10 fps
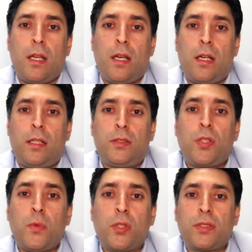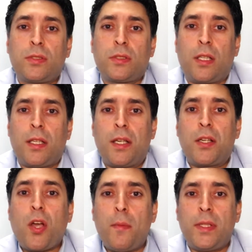The most
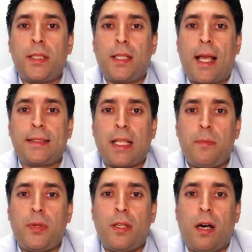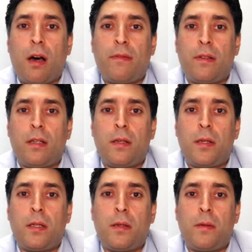common example of
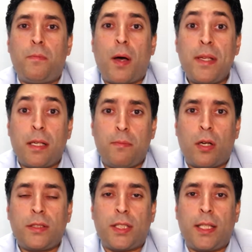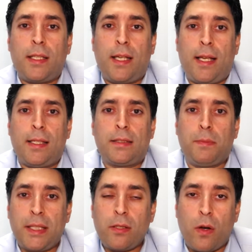a public blockchain is
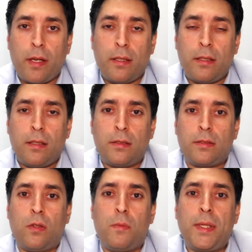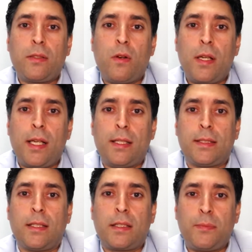Bitcoin. So Bitcoin is
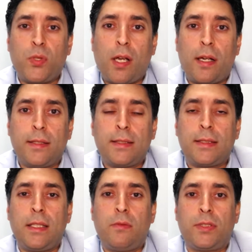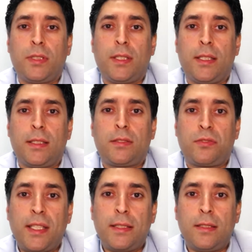a cryptocurrency which is
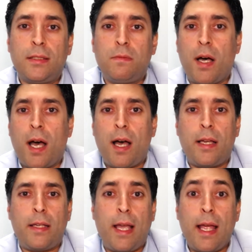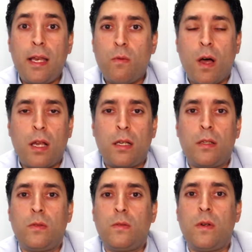traded by anyone
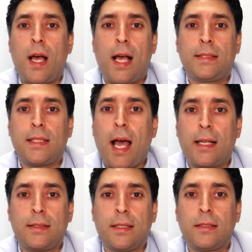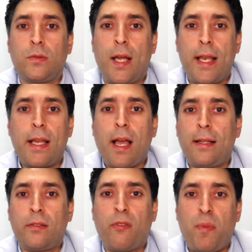who has access to any
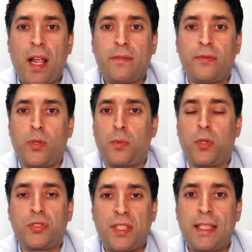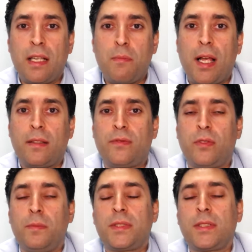kind of platform or trading
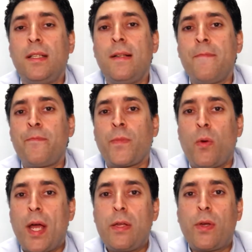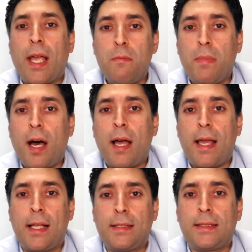platforms where you can buy
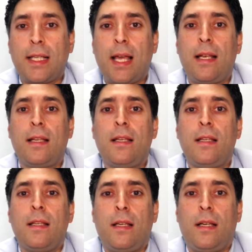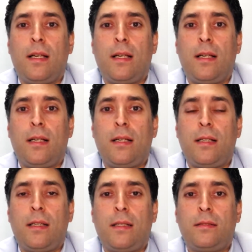and sell
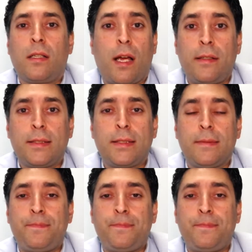the currency.